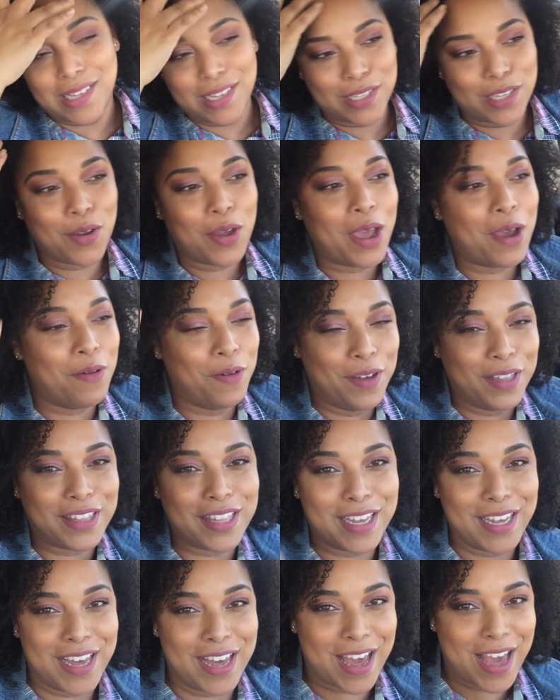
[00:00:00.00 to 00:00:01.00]
So
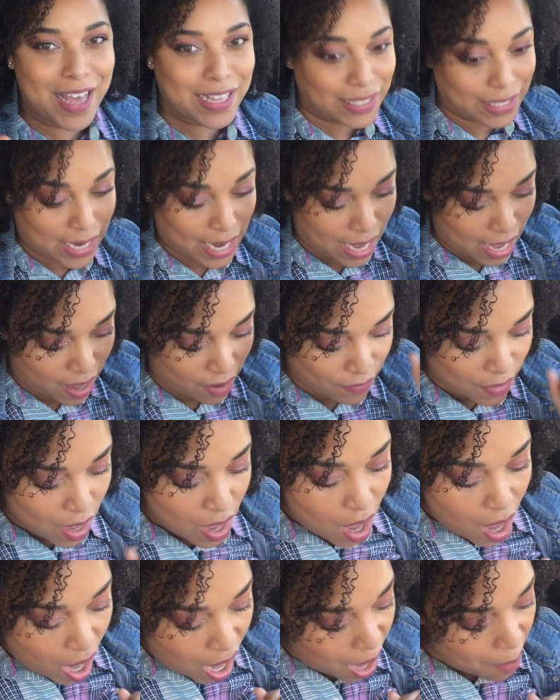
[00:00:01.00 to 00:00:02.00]
everything has to have
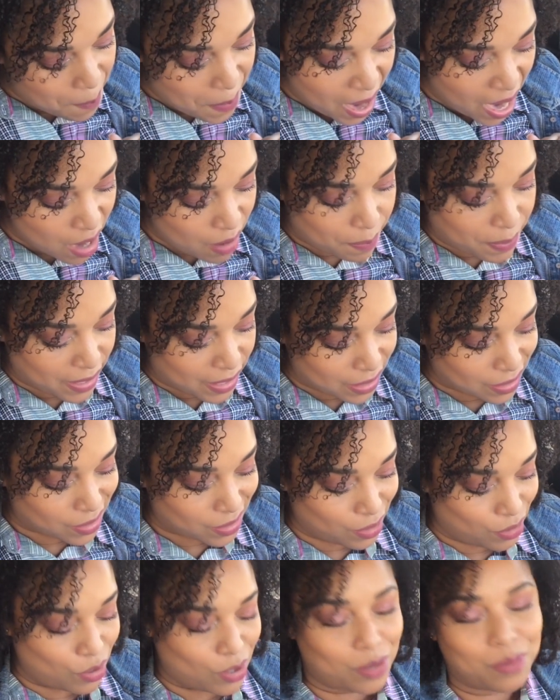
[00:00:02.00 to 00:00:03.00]
a
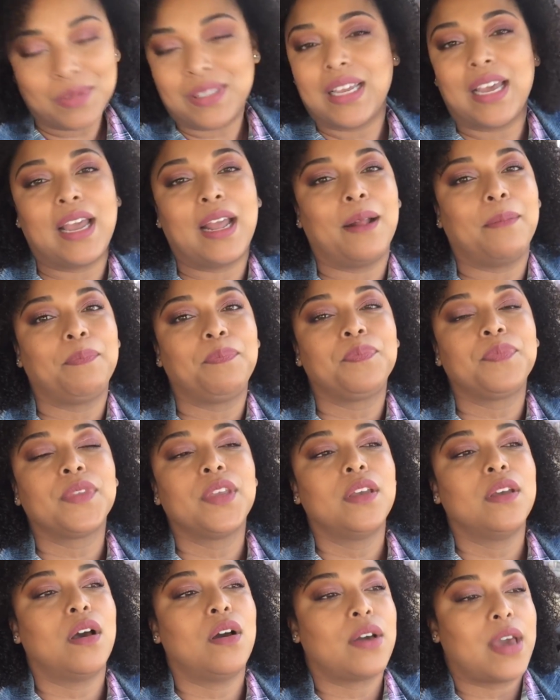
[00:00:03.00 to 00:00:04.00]
purpose, you know what I'm saying?
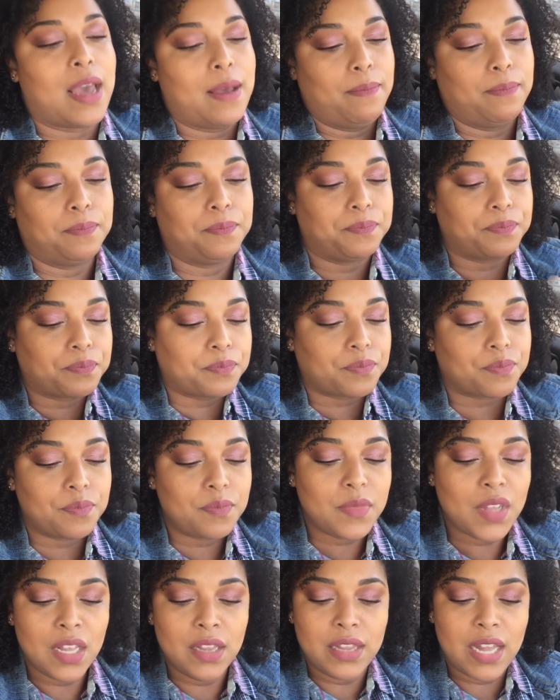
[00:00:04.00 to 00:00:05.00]
Okay,
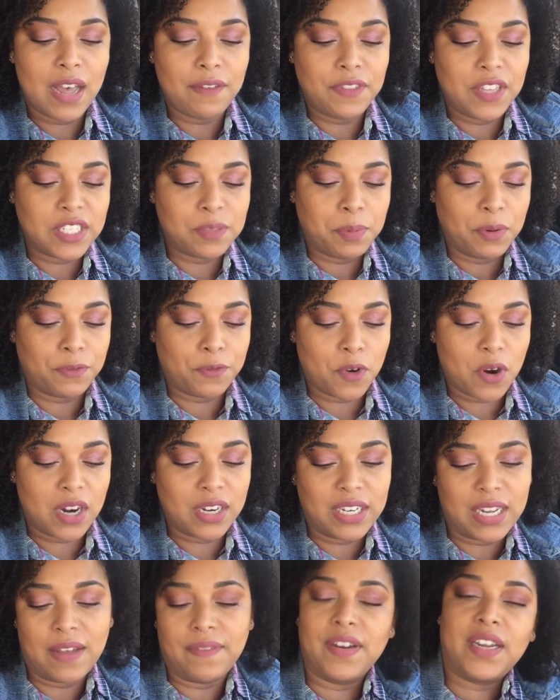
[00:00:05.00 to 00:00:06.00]
love this
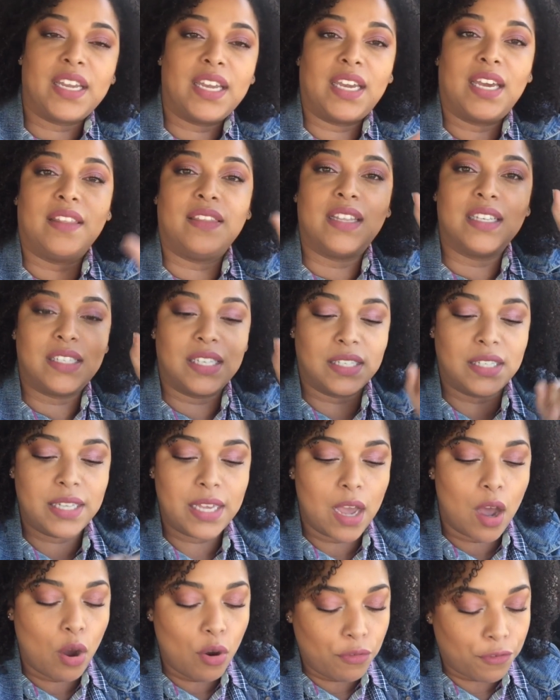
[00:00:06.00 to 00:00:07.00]
before, love it again. This is
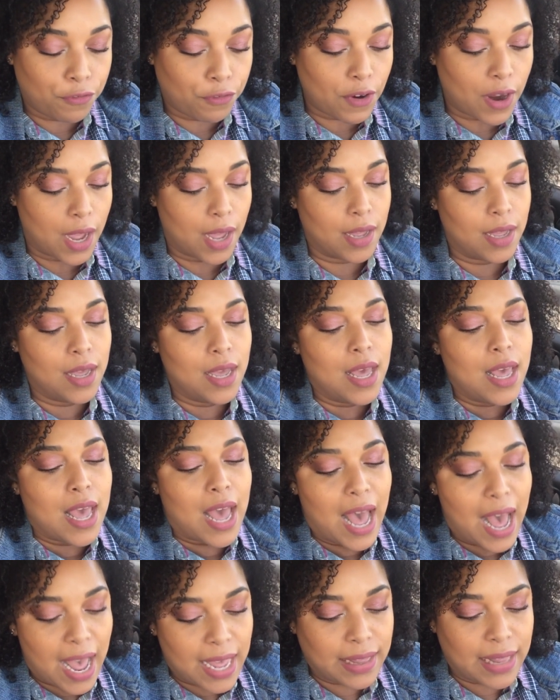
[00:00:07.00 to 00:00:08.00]
the Ofra
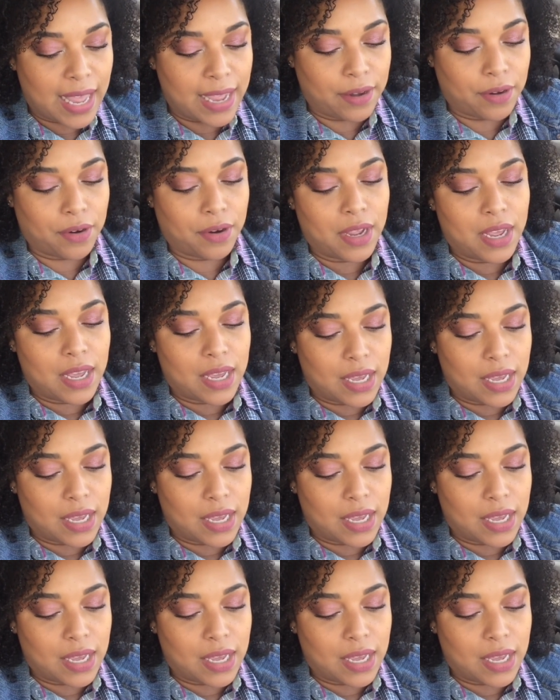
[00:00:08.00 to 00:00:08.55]
highlighter